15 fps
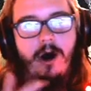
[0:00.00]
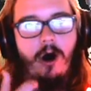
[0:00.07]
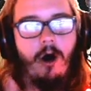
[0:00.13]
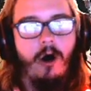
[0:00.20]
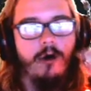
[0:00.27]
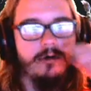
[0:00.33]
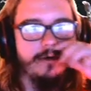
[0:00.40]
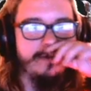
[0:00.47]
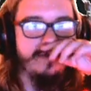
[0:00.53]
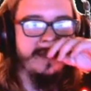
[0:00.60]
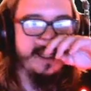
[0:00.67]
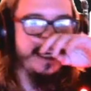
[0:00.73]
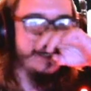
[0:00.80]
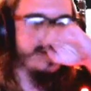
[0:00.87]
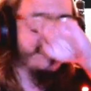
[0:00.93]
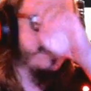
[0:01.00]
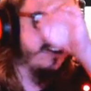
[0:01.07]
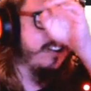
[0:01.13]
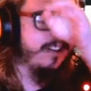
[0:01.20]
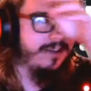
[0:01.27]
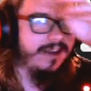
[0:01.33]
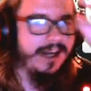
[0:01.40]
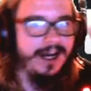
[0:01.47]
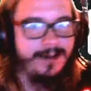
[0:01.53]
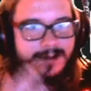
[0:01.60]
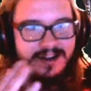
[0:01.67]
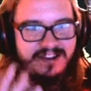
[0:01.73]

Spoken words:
all of the issues that I'm